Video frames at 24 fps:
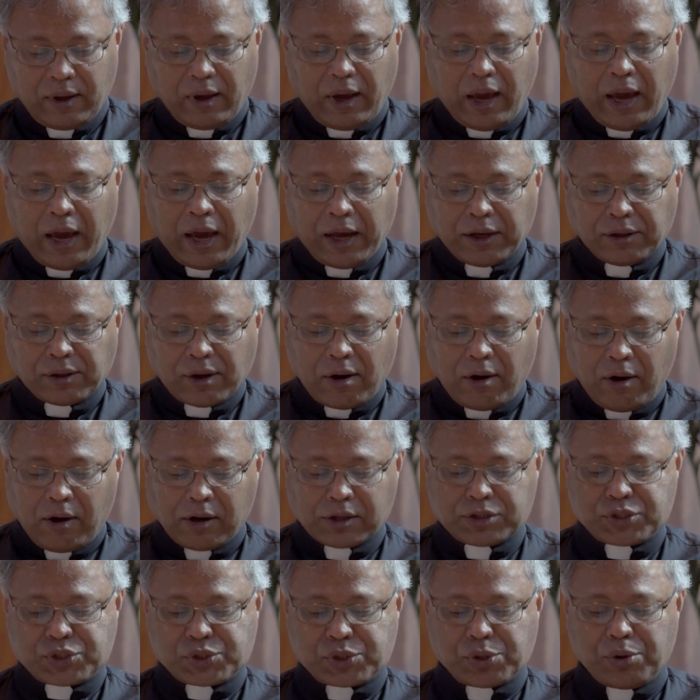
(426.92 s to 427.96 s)
And
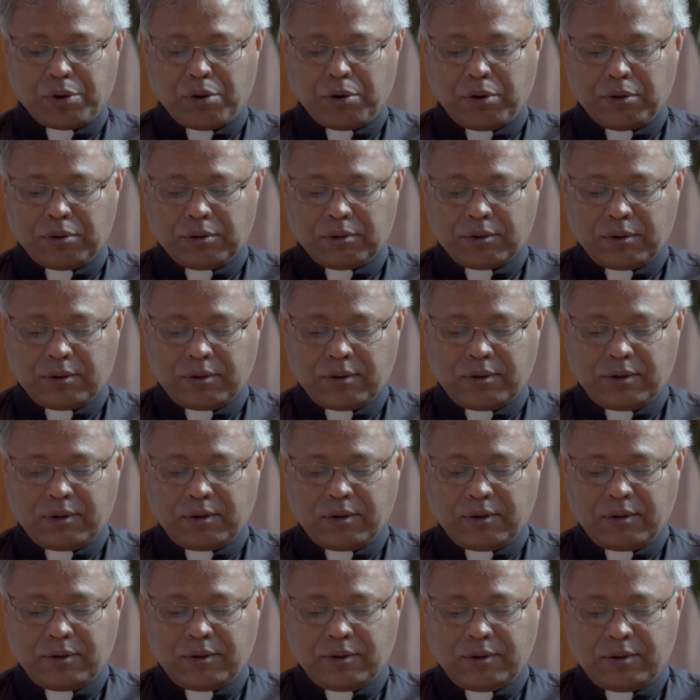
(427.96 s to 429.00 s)
also,
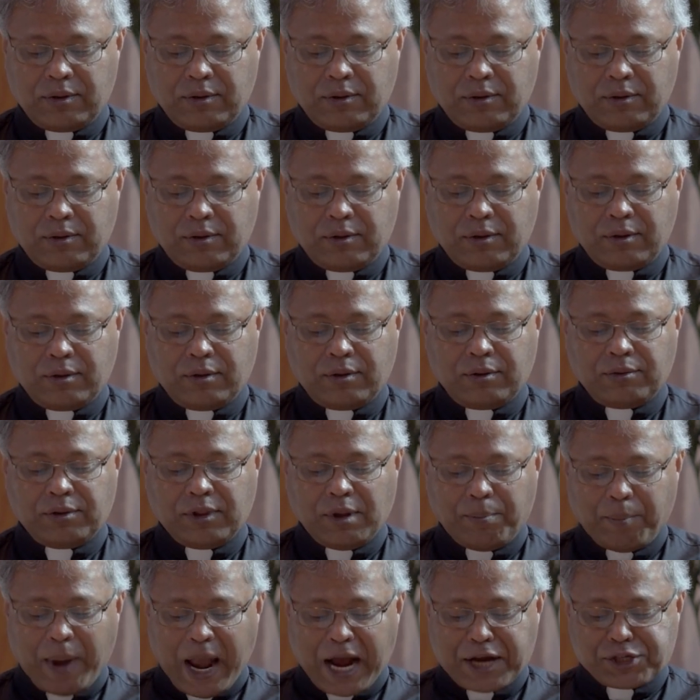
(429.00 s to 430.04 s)
the
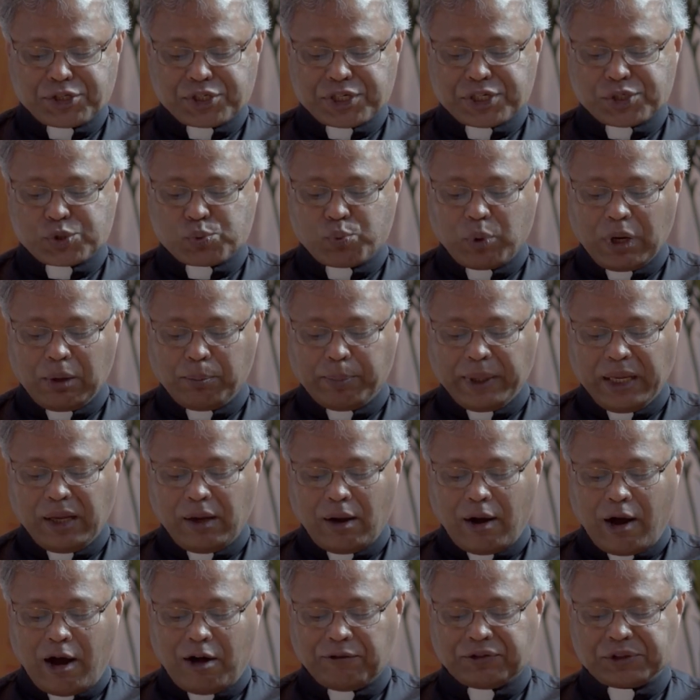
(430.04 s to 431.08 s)
Masses will
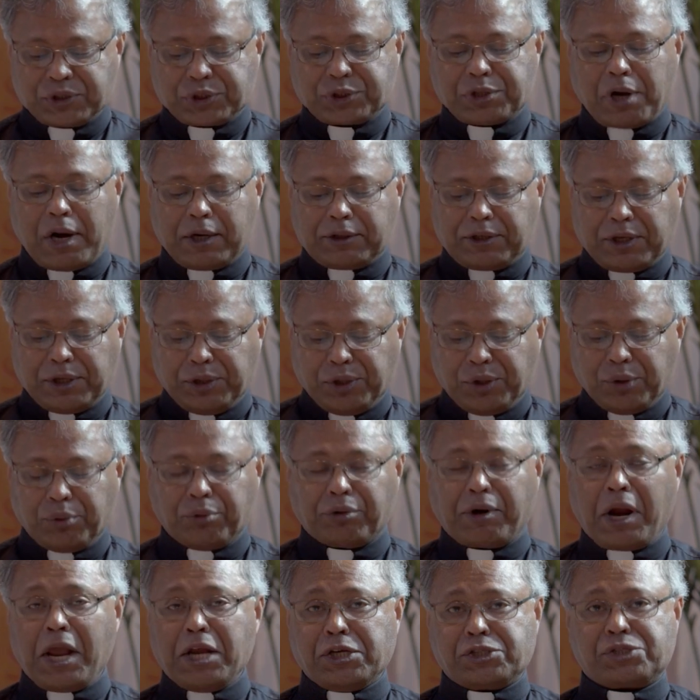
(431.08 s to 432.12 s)
be of shorter
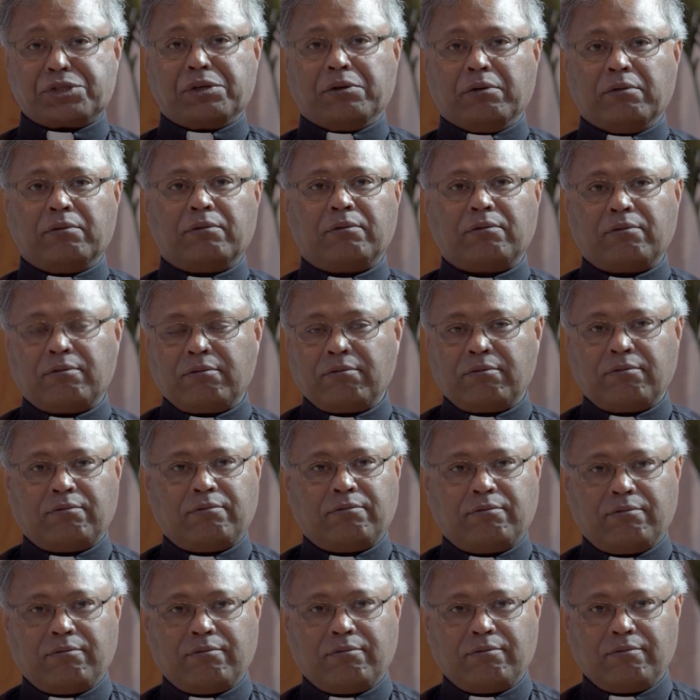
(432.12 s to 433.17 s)
duration.
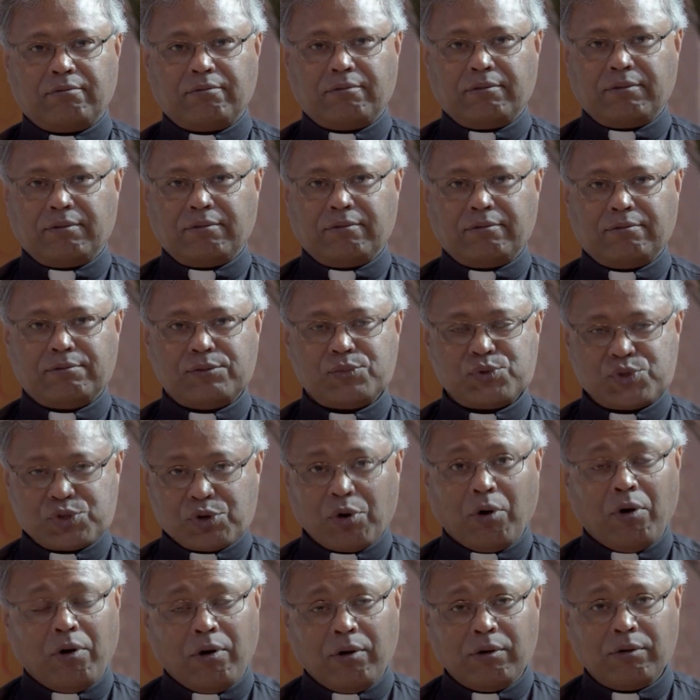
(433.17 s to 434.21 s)
So
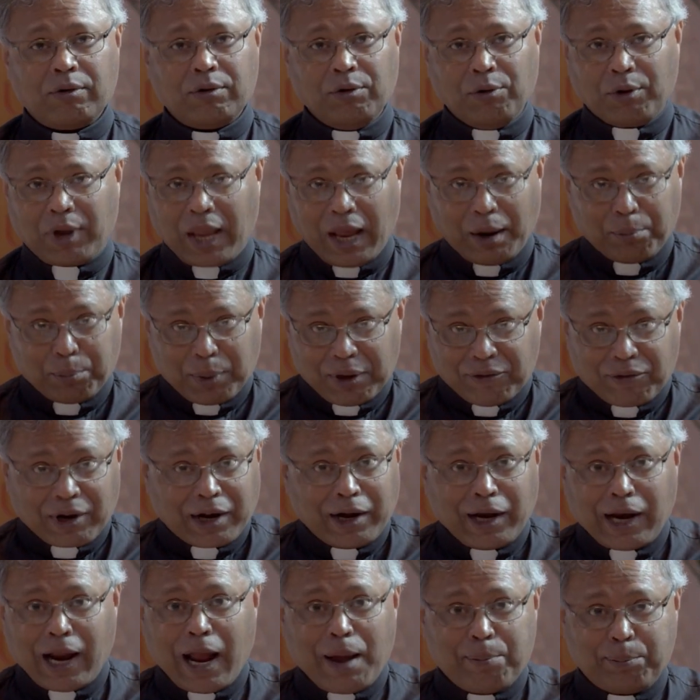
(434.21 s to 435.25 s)
you can be
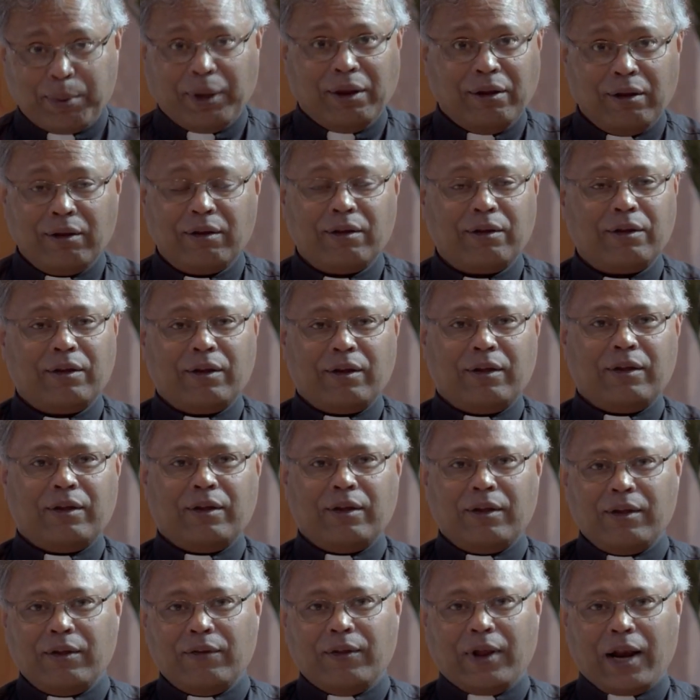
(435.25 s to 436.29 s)
very happy
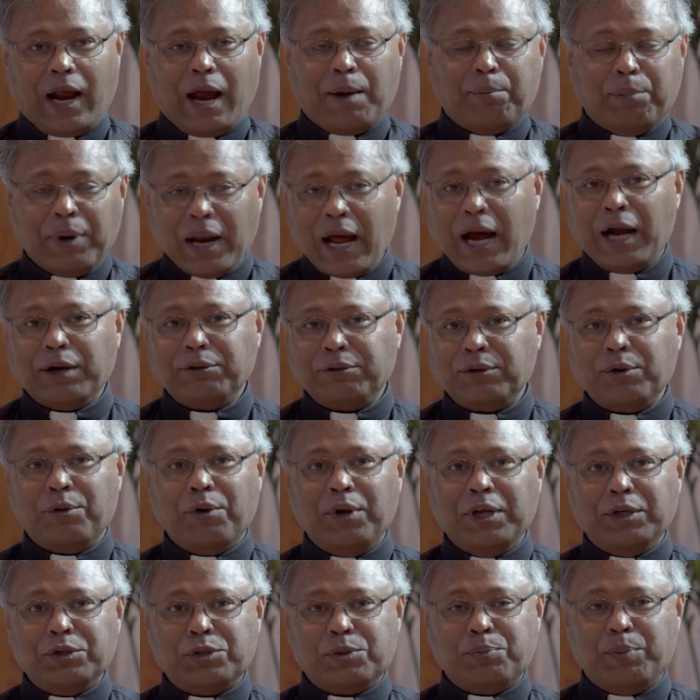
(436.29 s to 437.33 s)
that I'm not
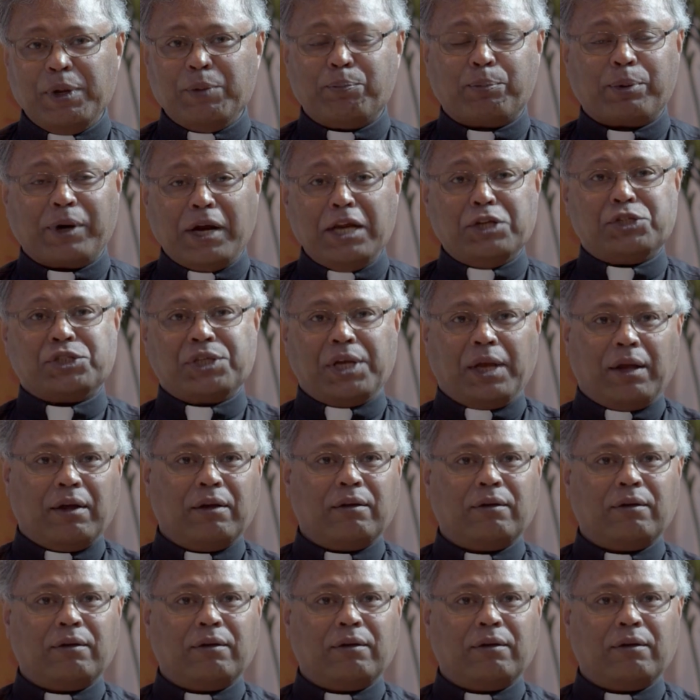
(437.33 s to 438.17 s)
going to be preaching